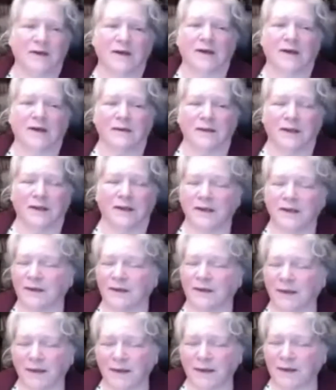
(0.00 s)
fairies,
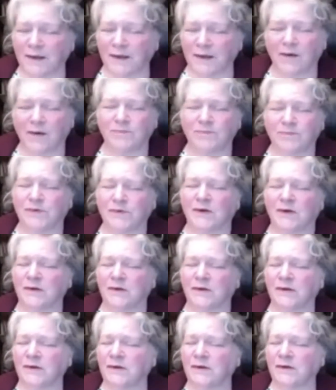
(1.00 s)
like
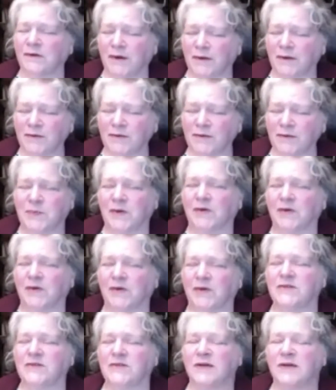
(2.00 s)

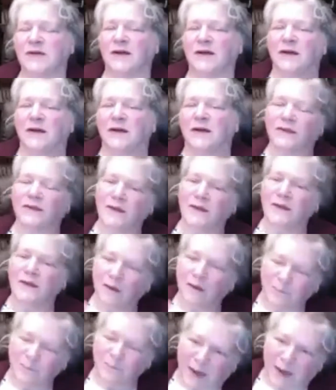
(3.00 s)
your house
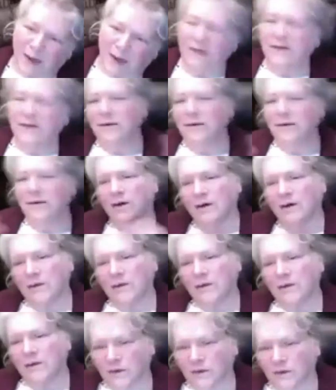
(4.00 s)
spirits, they're not
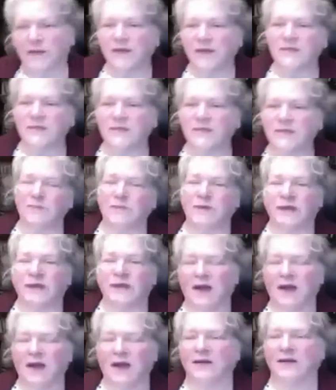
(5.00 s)
bad, they're not good.
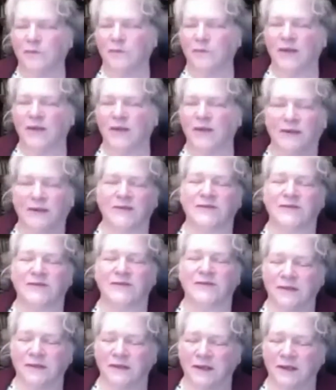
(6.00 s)
They simply have the way
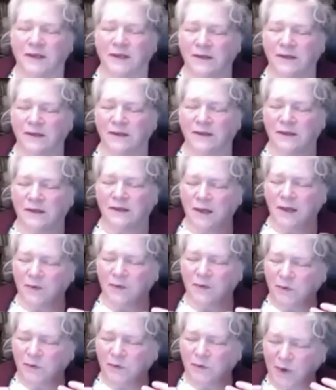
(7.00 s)
the things
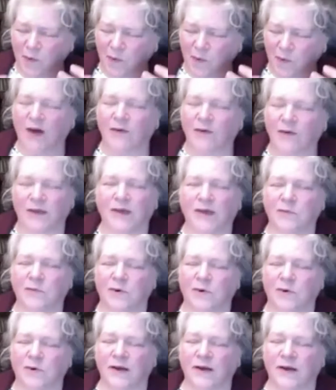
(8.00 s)
they know how
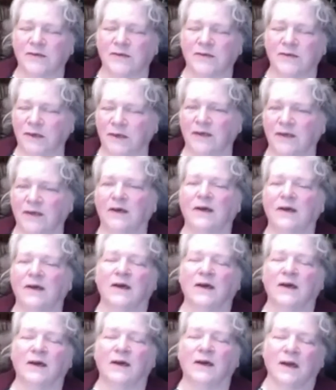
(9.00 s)
they want it to be,
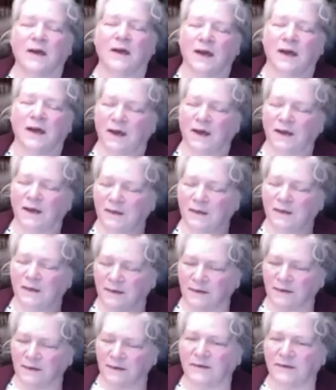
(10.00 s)

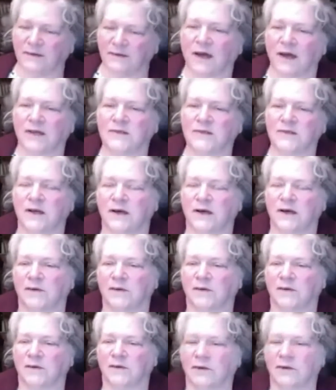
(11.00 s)
and that's
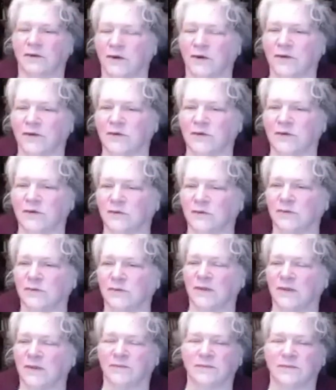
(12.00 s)
how you're going
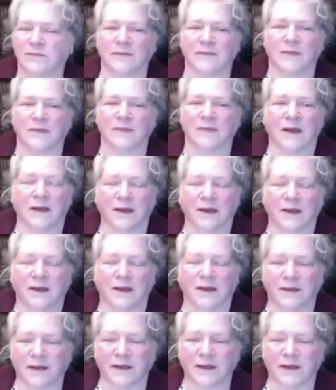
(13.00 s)
to.
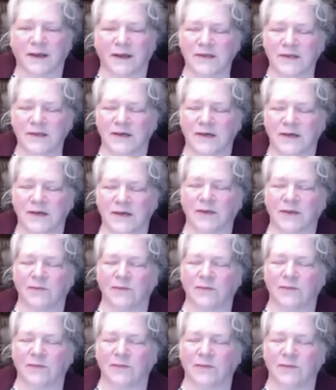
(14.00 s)
That's how they will.